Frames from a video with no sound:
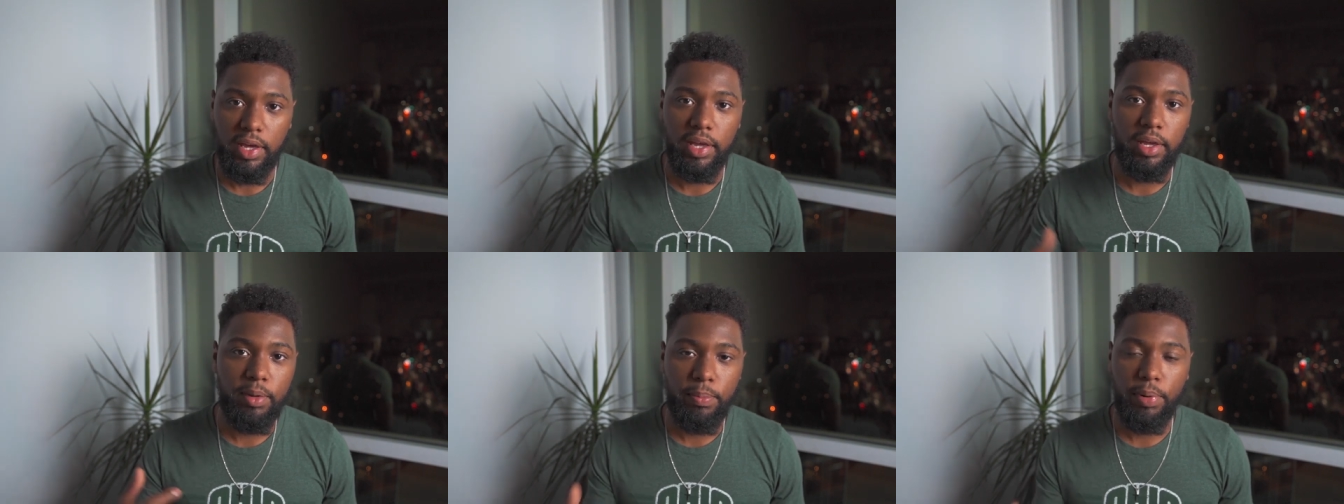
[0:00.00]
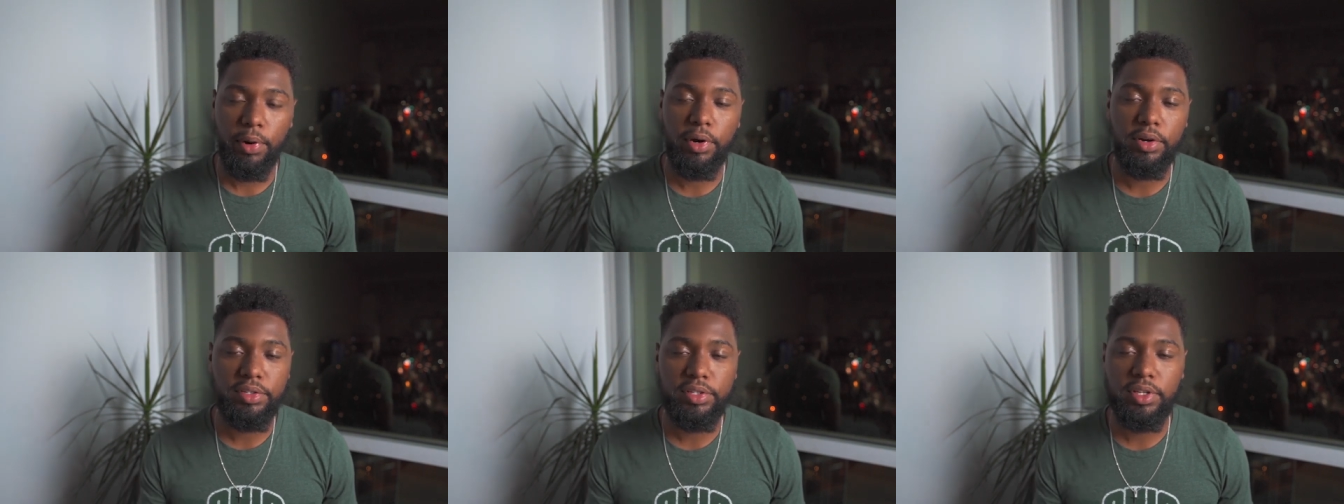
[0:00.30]

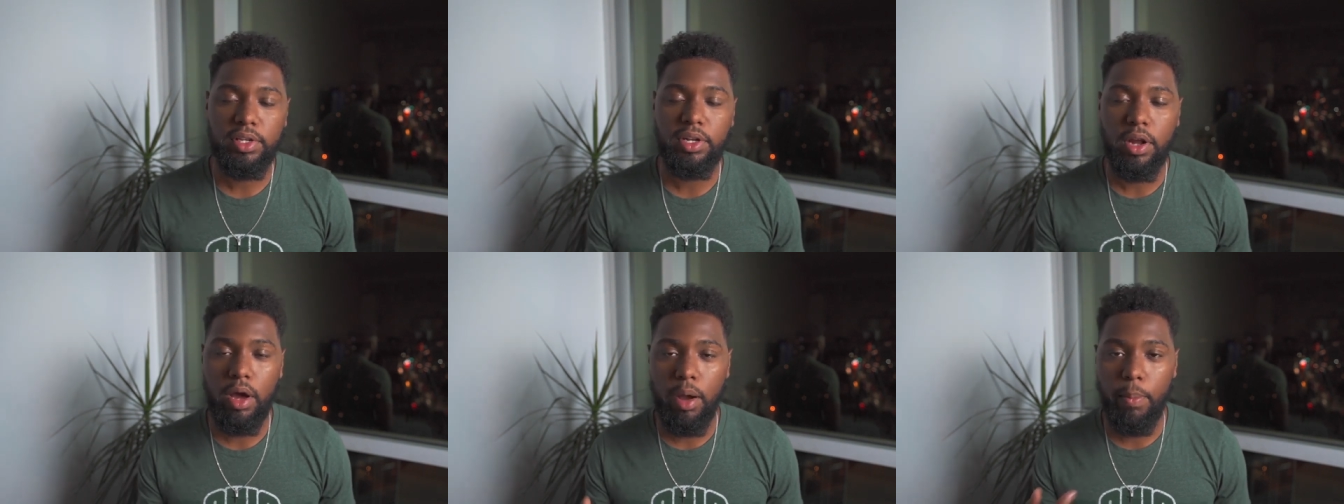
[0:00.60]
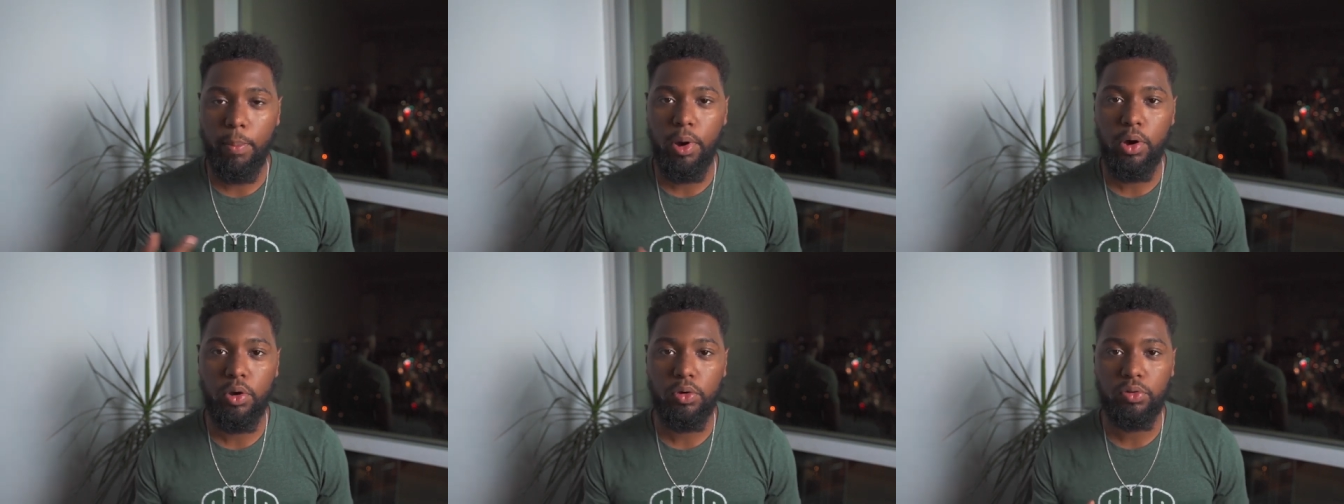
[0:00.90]
in person,
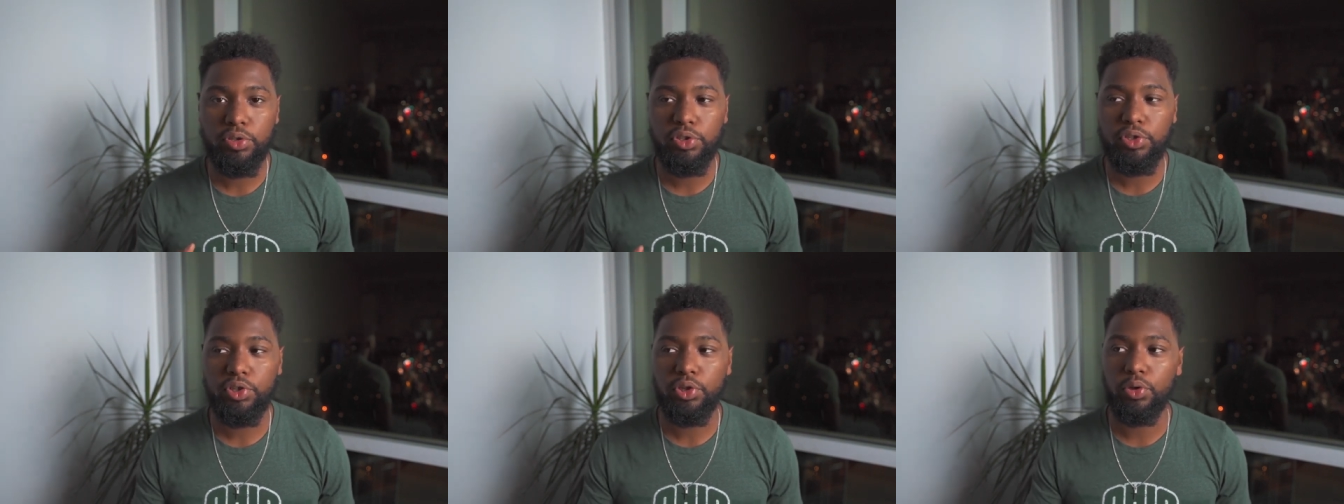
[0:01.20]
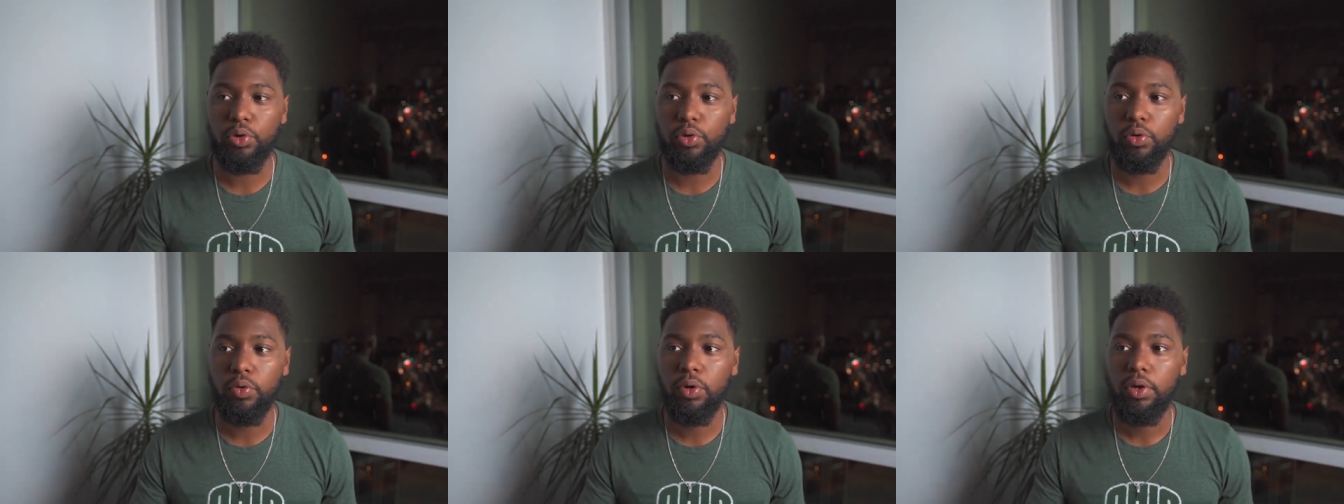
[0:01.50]
opposed
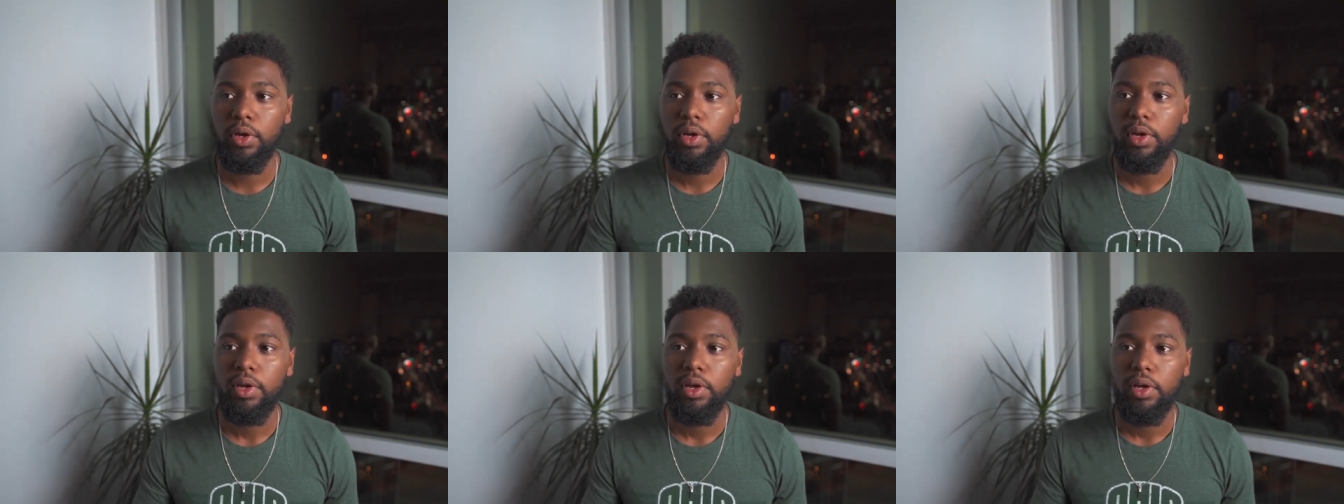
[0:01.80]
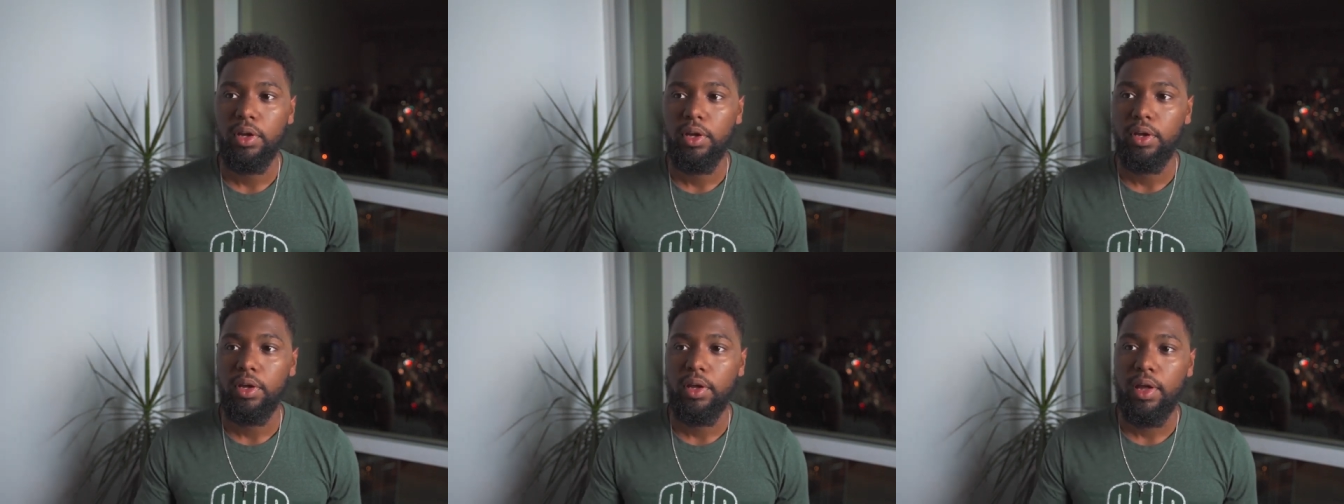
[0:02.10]
to
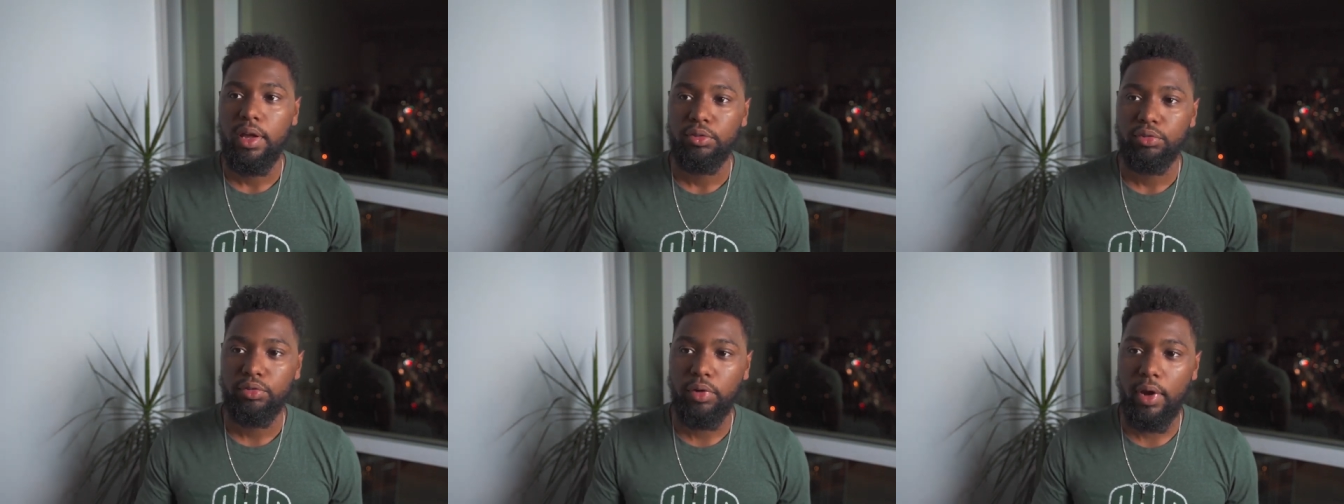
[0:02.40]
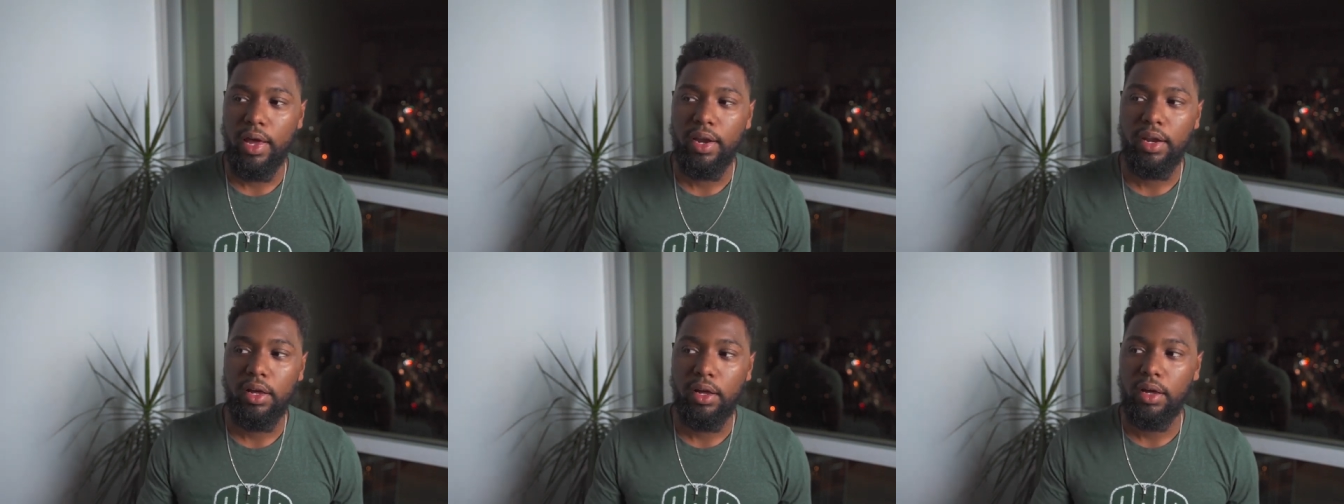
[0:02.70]

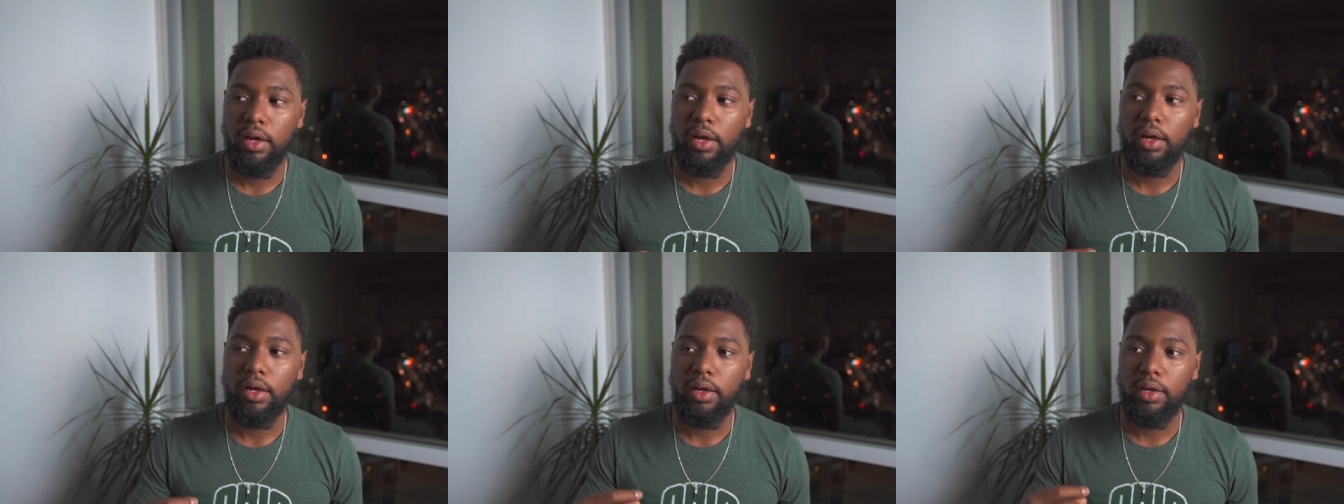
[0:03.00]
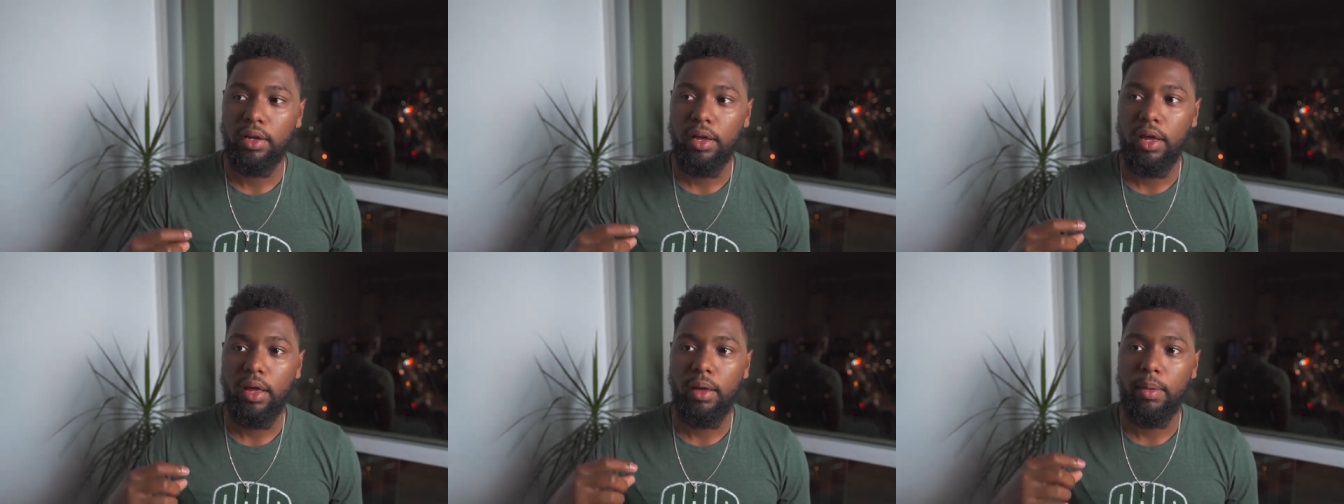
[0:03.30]
trying to
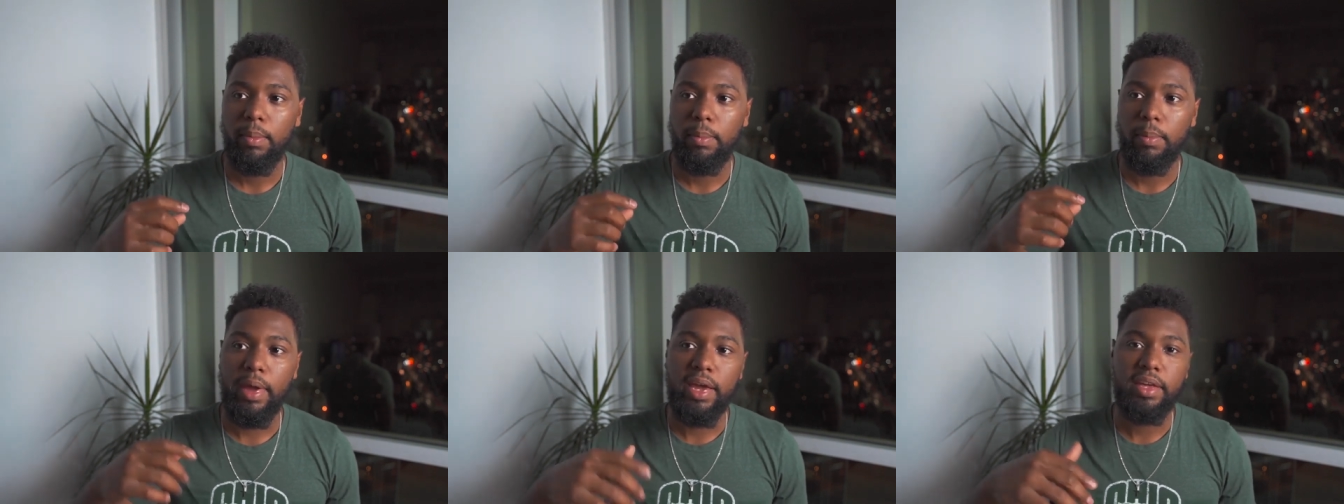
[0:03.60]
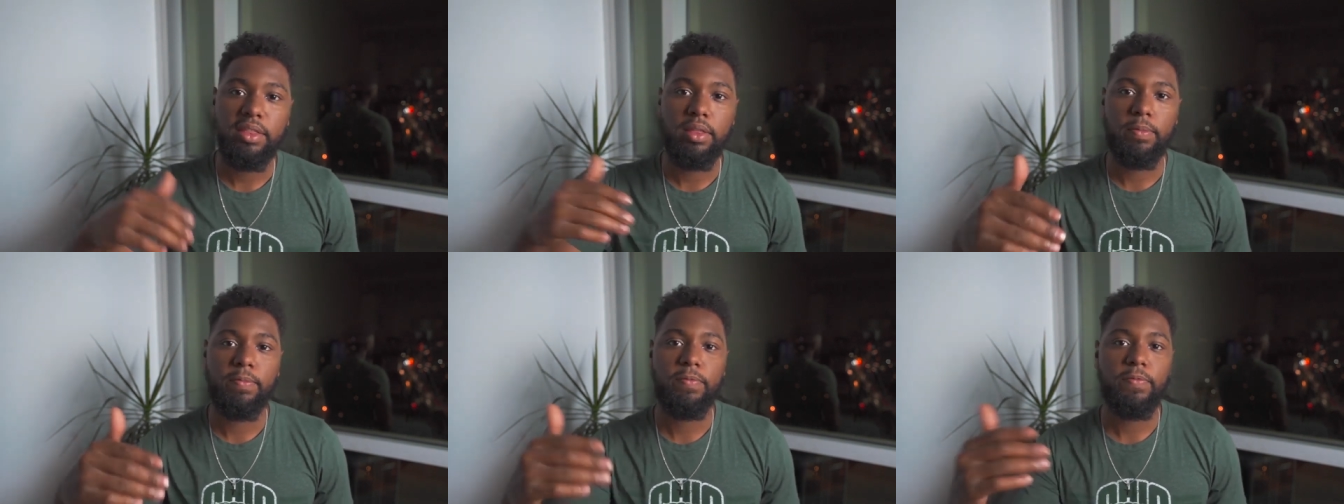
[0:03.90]

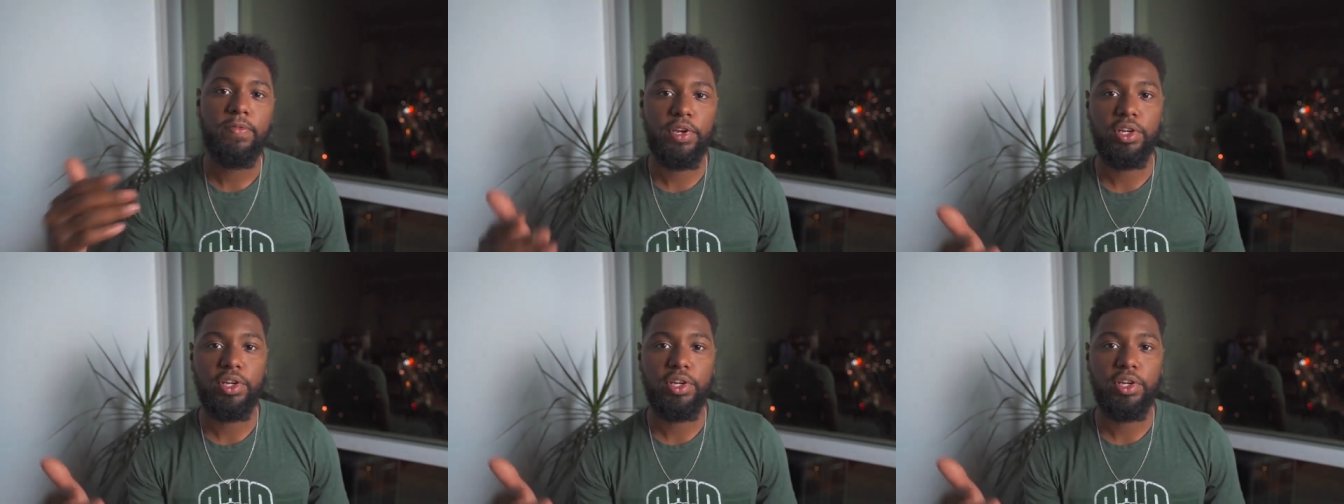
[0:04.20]
make them